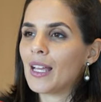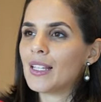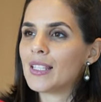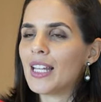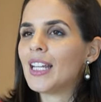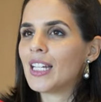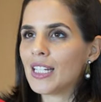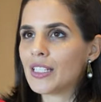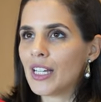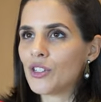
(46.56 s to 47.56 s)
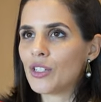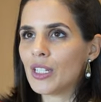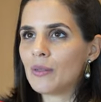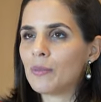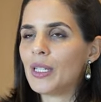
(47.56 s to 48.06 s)
setting an
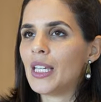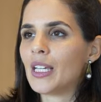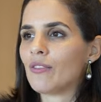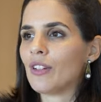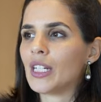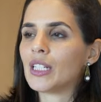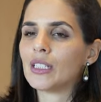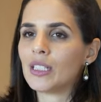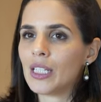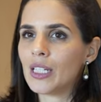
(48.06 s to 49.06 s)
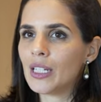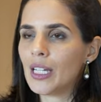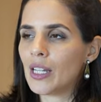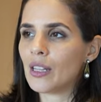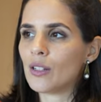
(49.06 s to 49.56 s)
intention, being very clear
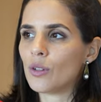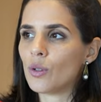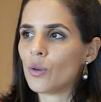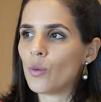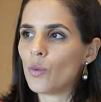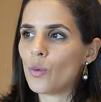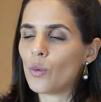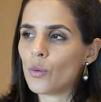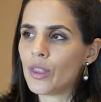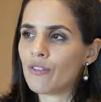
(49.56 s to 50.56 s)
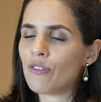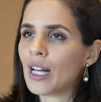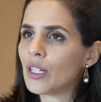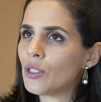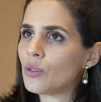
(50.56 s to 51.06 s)
in the
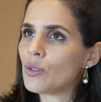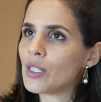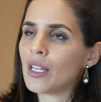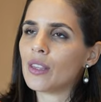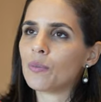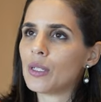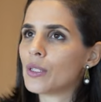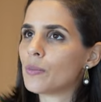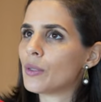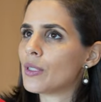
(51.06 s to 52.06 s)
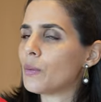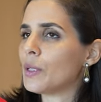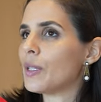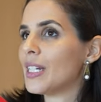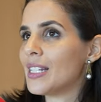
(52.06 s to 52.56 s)
values and the principles that
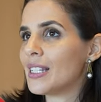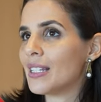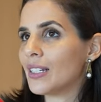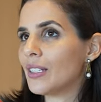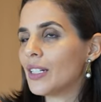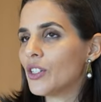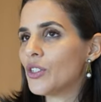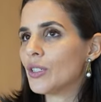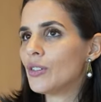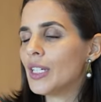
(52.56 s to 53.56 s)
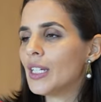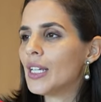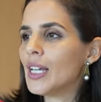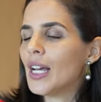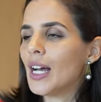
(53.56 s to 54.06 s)
we want to instill in our children,
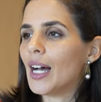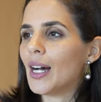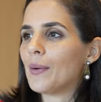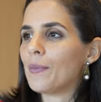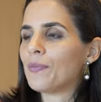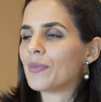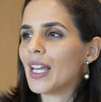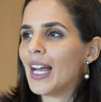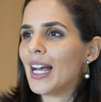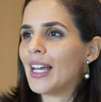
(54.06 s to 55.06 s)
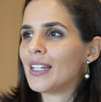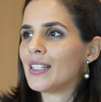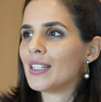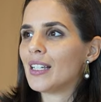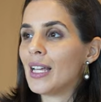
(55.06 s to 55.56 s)

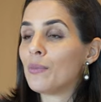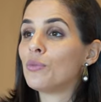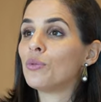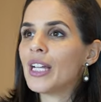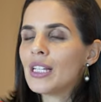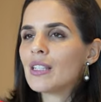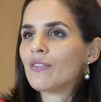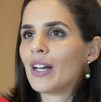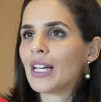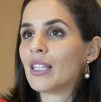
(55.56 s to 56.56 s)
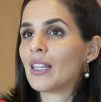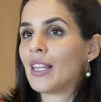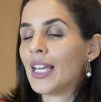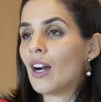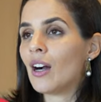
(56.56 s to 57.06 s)
and embrace the fact that
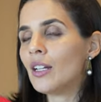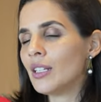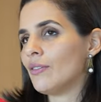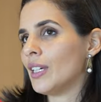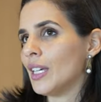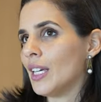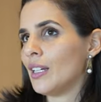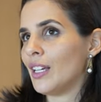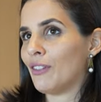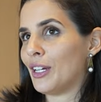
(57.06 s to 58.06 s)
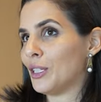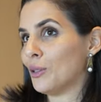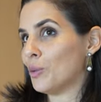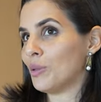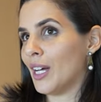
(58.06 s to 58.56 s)
they are living in a very
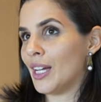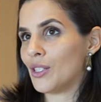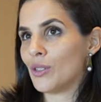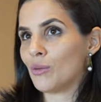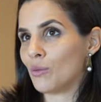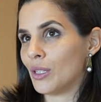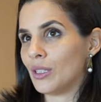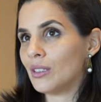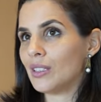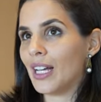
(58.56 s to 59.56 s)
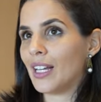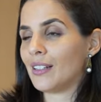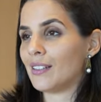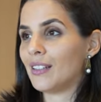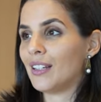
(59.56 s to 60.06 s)
globalized world,
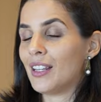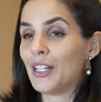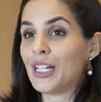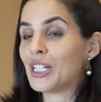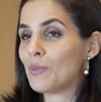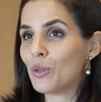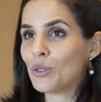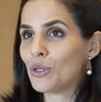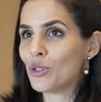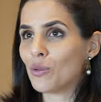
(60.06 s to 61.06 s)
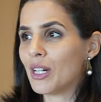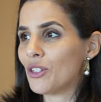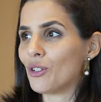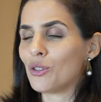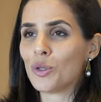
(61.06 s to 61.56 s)
and they're exposed to so
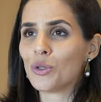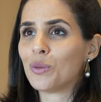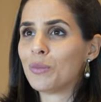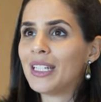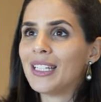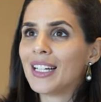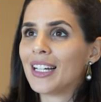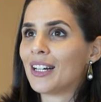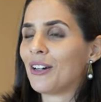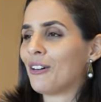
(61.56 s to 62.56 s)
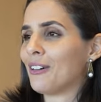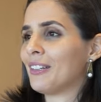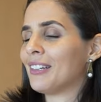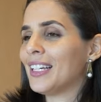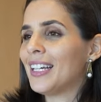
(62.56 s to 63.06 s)
much on social media,
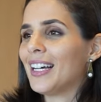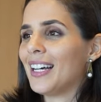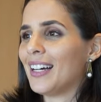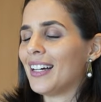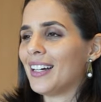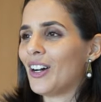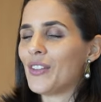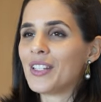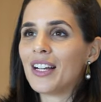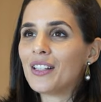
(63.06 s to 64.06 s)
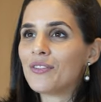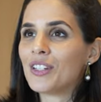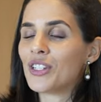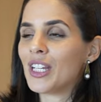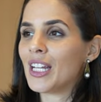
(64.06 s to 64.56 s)
on
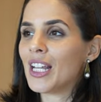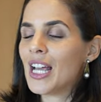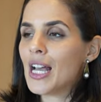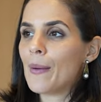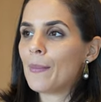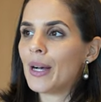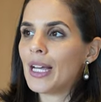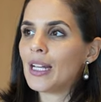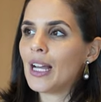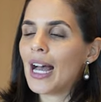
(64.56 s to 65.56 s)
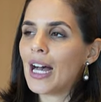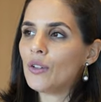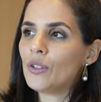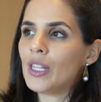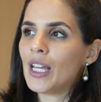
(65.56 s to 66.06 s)
television. But
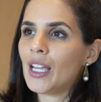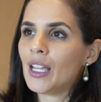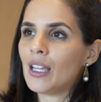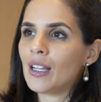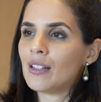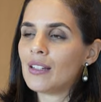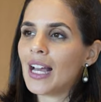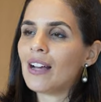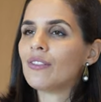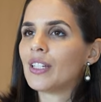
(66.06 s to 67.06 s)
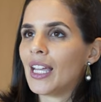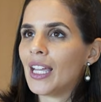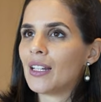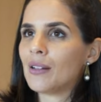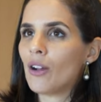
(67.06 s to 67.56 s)
how do they
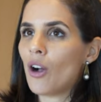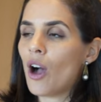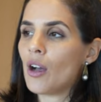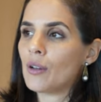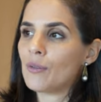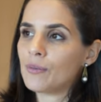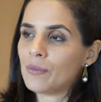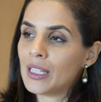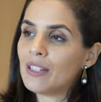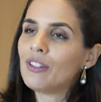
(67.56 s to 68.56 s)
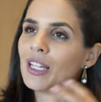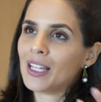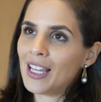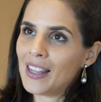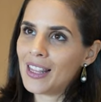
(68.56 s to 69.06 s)
navigate living
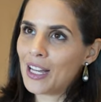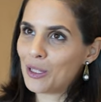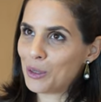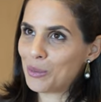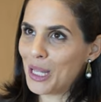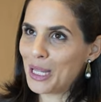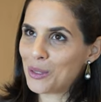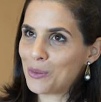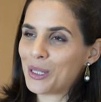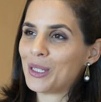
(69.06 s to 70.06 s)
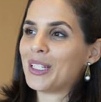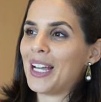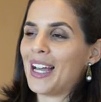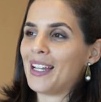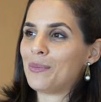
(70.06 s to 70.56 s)
in that globalized world
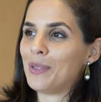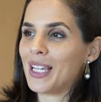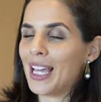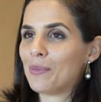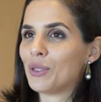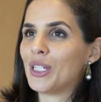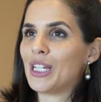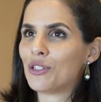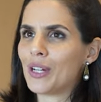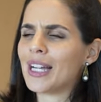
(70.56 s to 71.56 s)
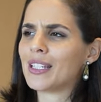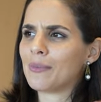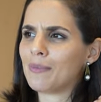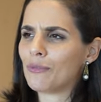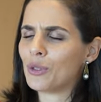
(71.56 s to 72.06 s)
and being able to interact
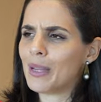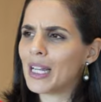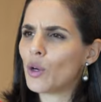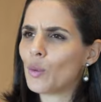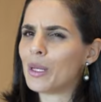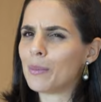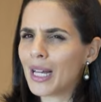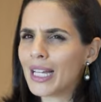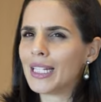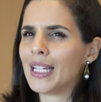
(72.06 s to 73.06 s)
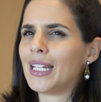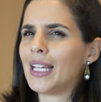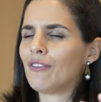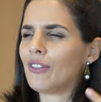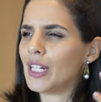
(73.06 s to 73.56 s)
and remain open-minded
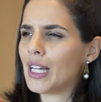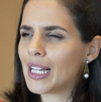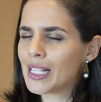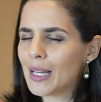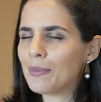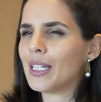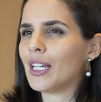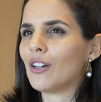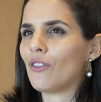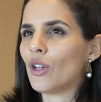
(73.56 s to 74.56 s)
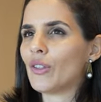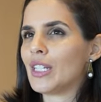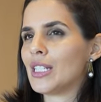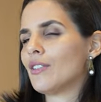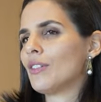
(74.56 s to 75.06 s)
and be accepting of all of
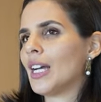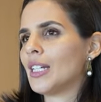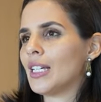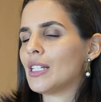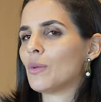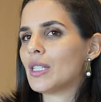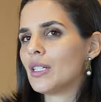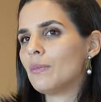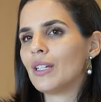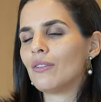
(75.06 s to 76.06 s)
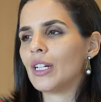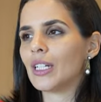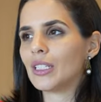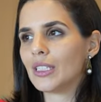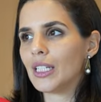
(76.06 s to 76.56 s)
these different ideas while still being very
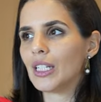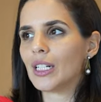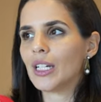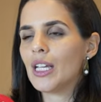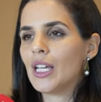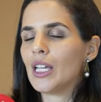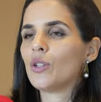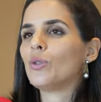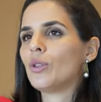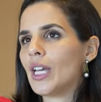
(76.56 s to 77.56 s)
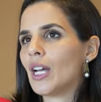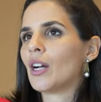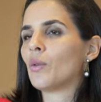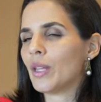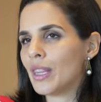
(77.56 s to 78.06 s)
clear in who they
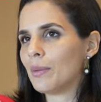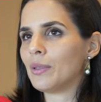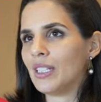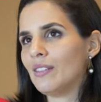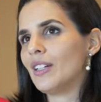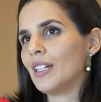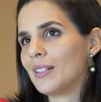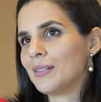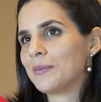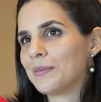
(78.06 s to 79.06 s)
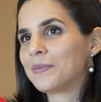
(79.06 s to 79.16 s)
are and what they believe in?